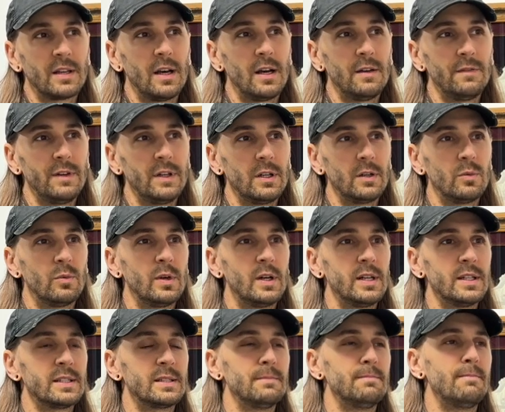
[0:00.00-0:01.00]
of it
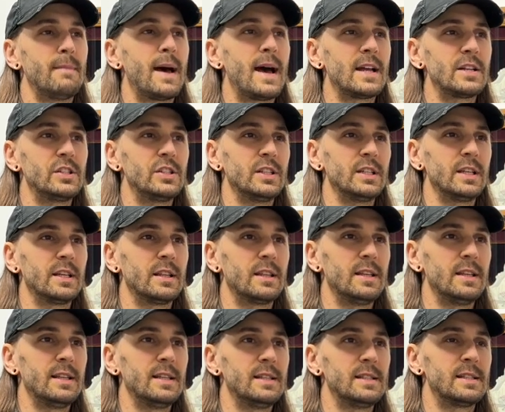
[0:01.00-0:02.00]
was matching
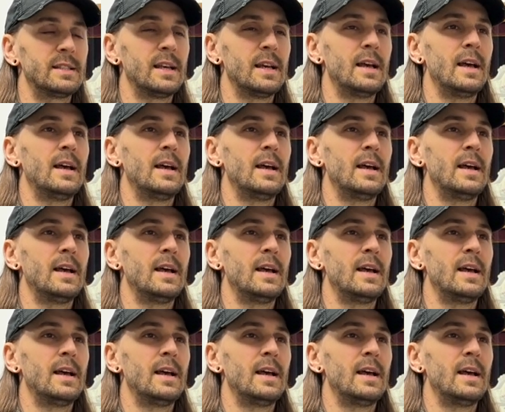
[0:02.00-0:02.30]
these